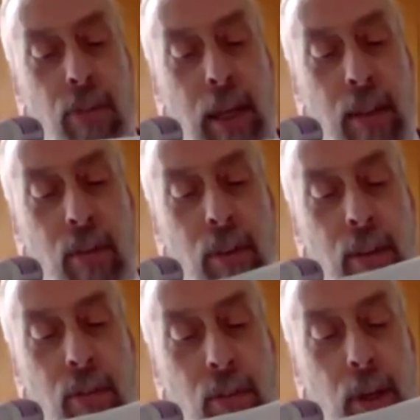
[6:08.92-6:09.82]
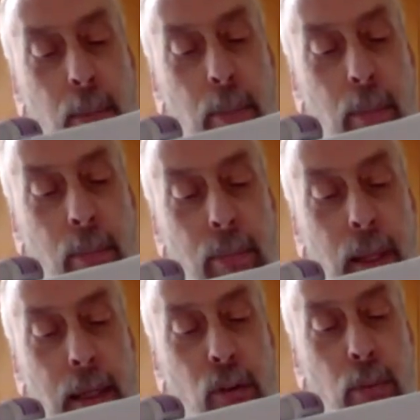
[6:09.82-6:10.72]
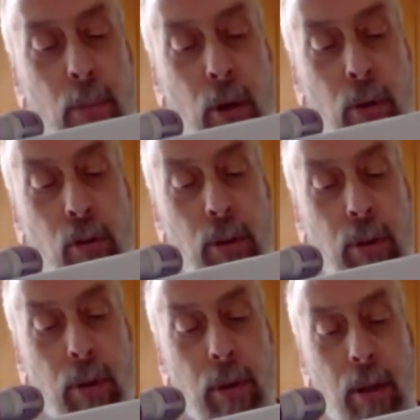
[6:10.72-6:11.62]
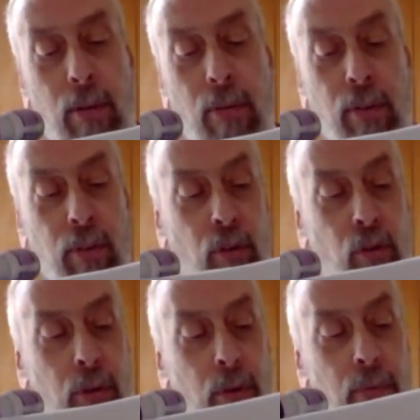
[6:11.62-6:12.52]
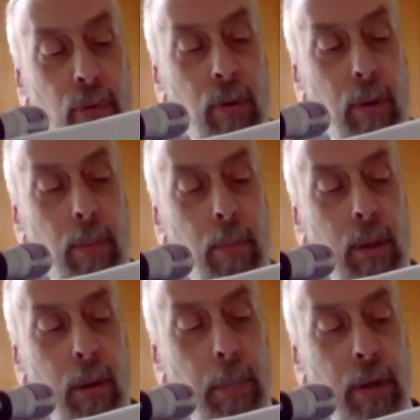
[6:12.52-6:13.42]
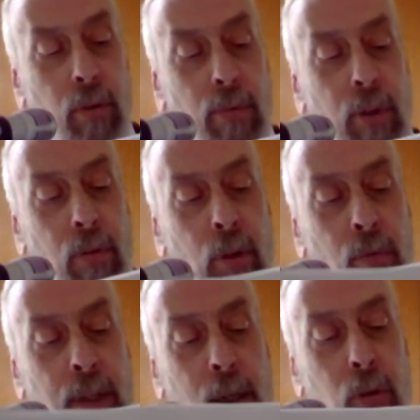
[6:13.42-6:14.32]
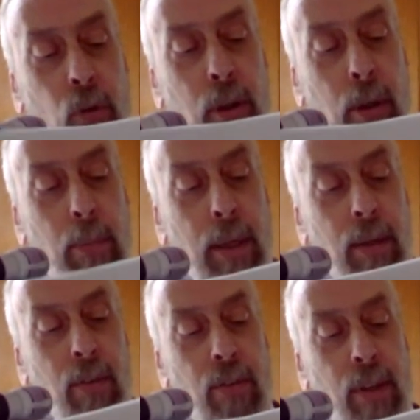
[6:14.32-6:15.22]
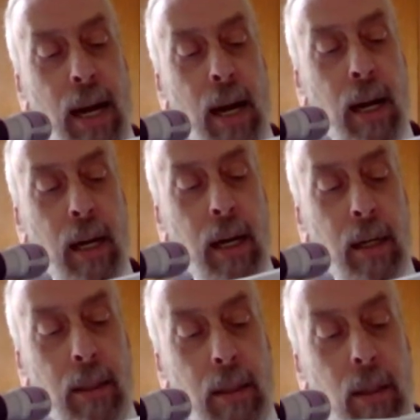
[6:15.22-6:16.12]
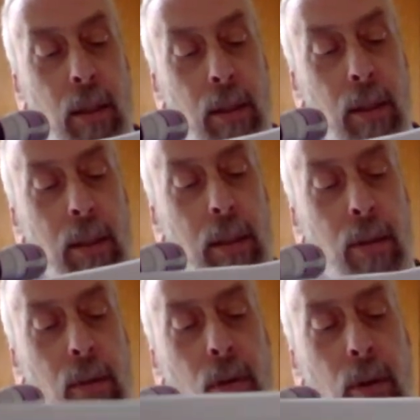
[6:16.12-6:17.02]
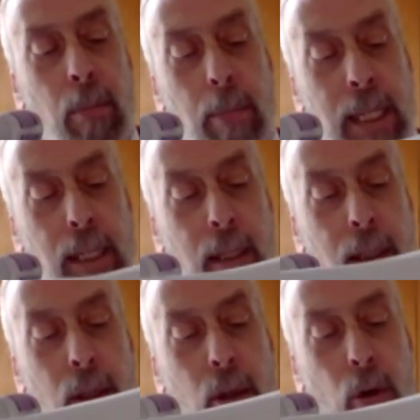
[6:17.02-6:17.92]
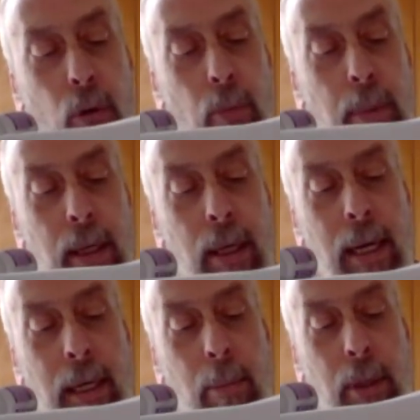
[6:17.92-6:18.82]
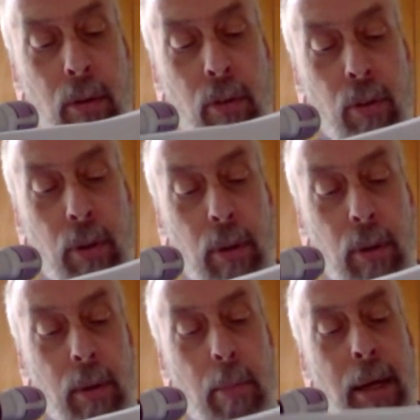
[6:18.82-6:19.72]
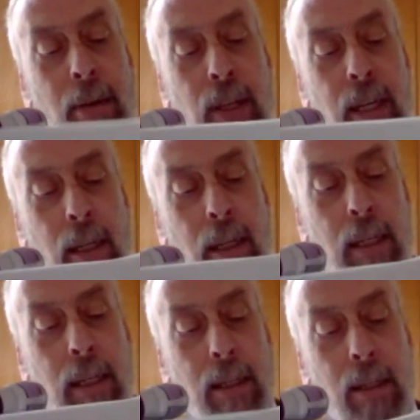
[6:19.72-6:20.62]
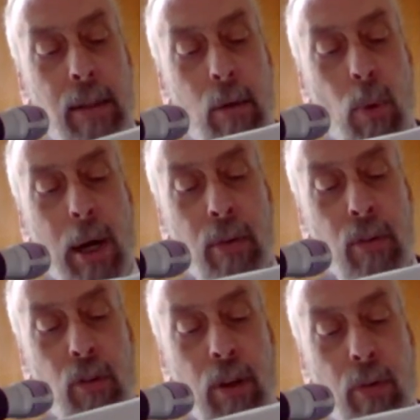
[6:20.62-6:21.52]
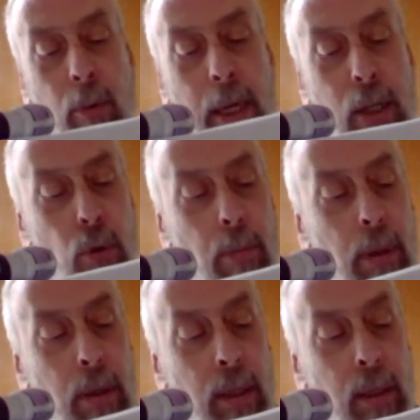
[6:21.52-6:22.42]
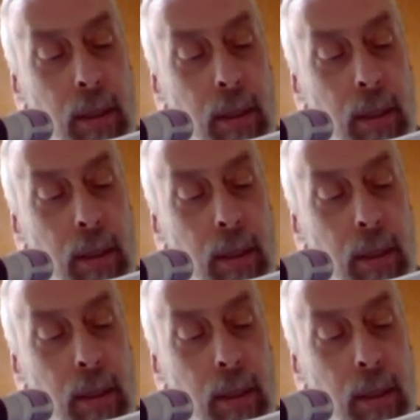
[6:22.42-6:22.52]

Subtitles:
that the same etymology envisaged for the Middle Persian philosophical term Zahad, meaning cosmic element, basically the one suggested by Newbery